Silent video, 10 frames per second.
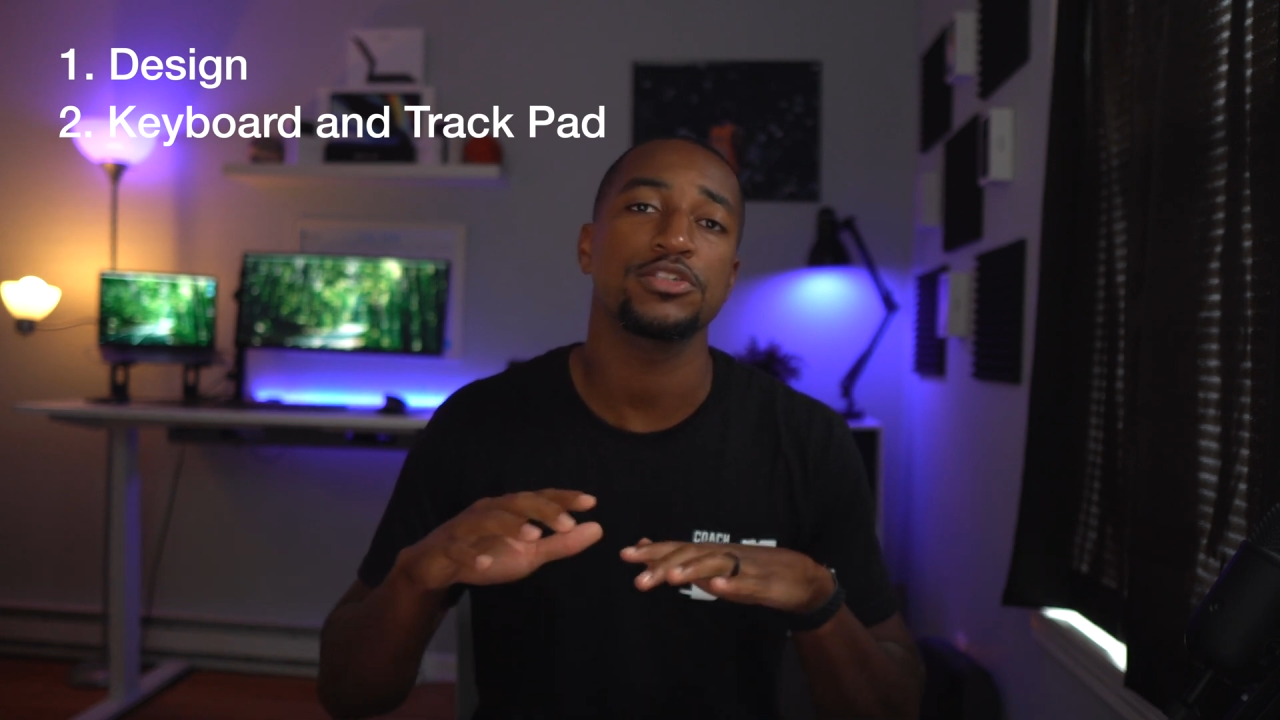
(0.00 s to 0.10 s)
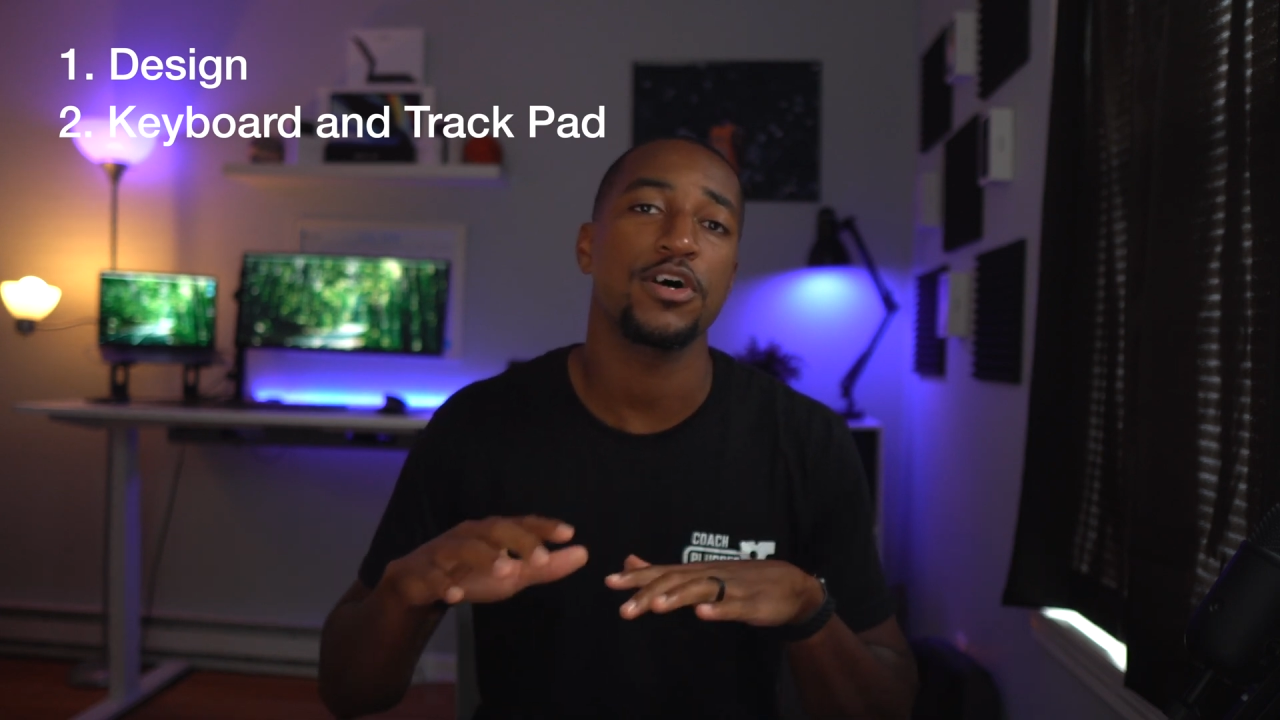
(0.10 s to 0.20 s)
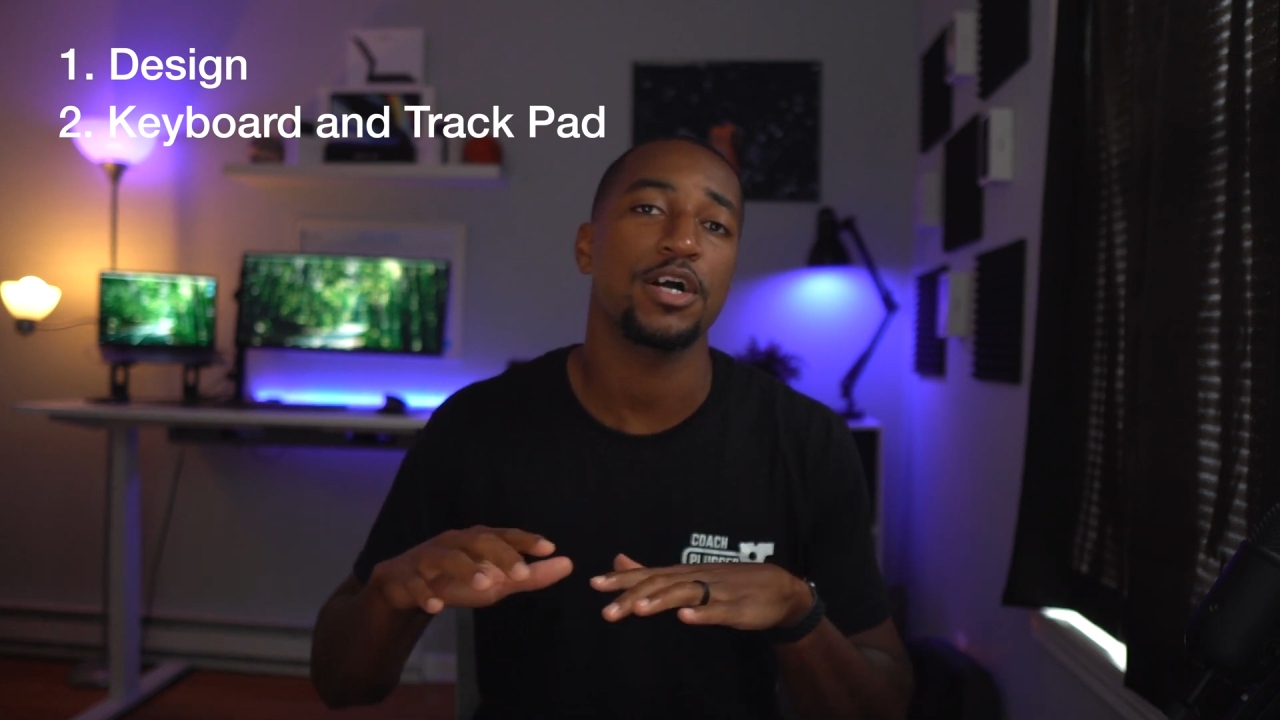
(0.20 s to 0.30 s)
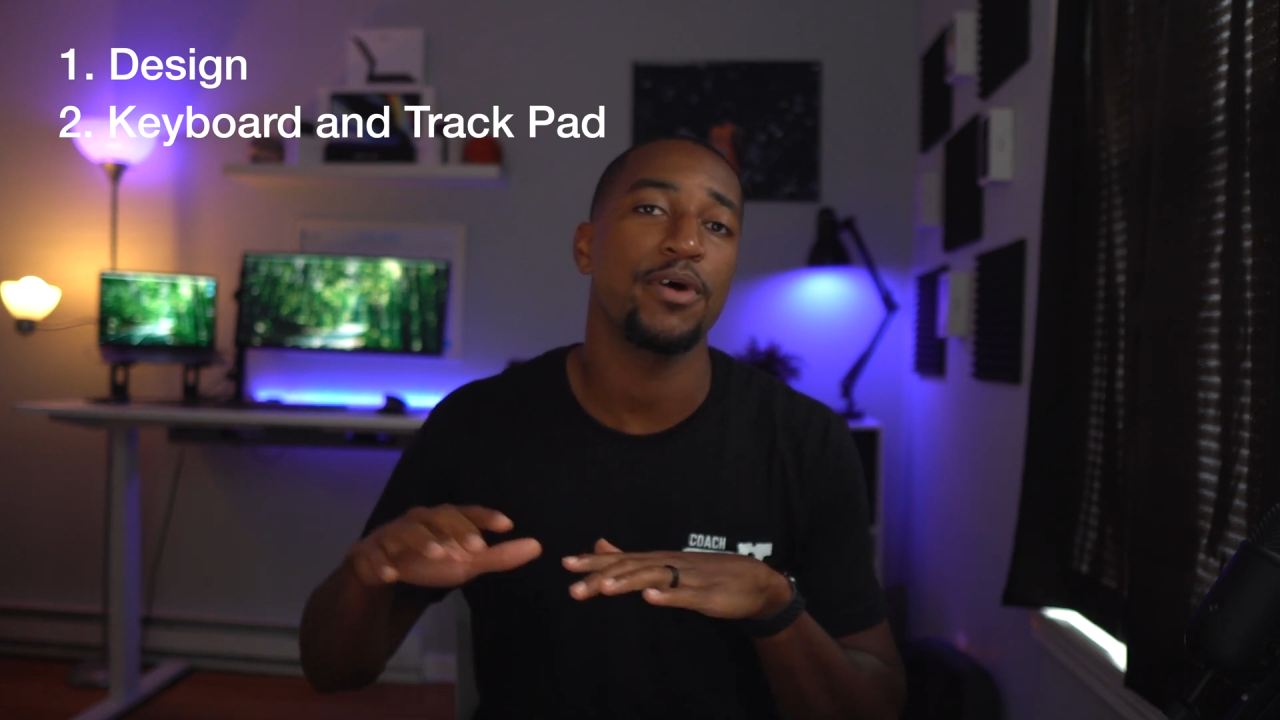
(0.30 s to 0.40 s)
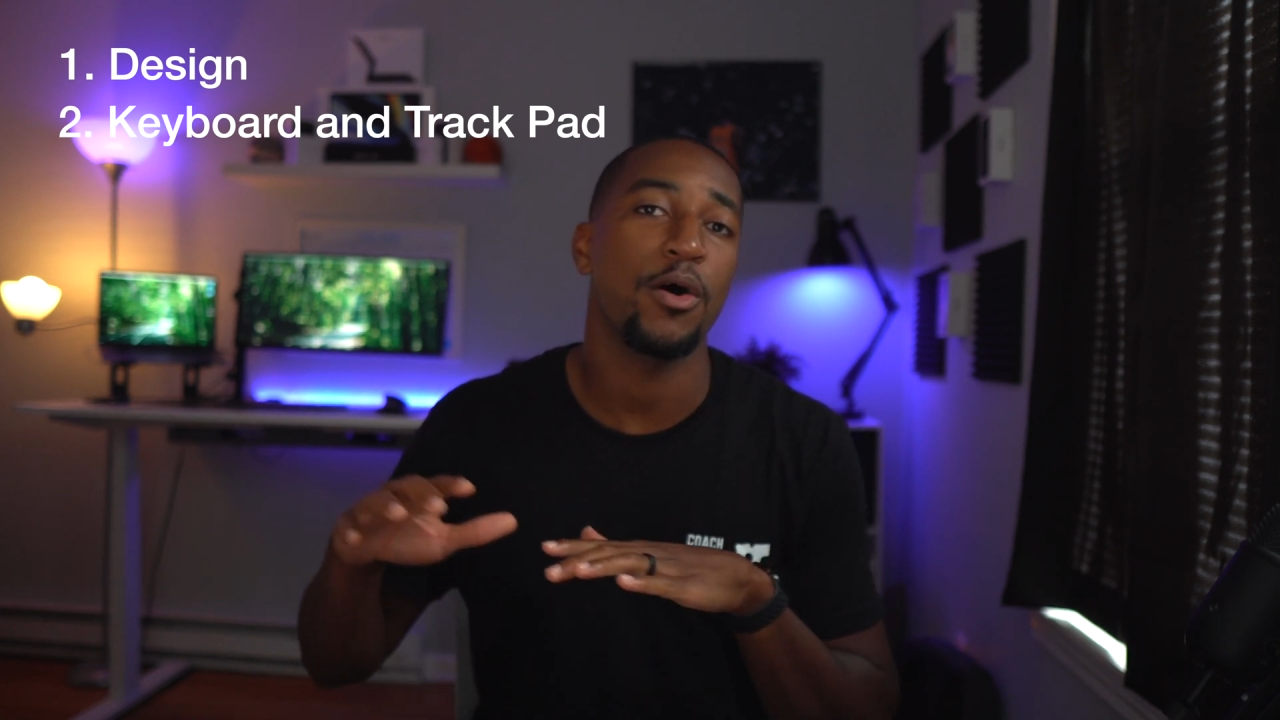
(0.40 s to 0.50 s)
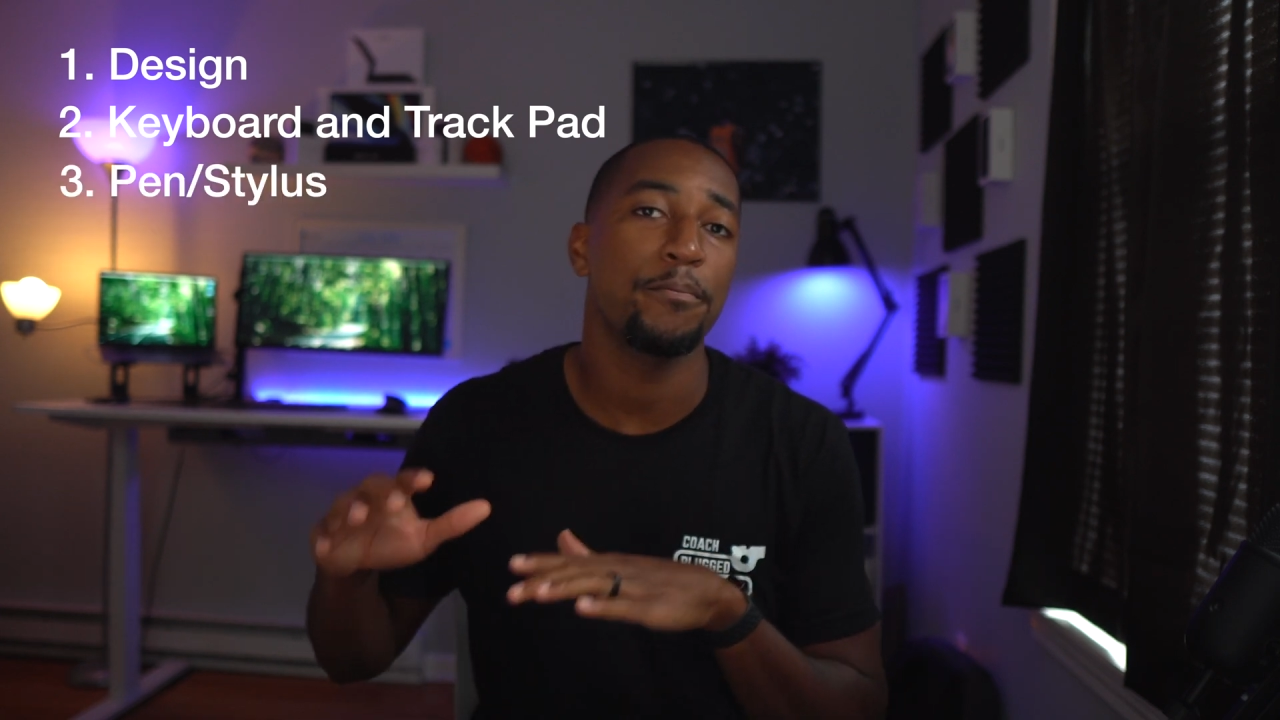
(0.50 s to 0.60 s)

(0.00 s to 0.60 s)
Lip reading: to talk about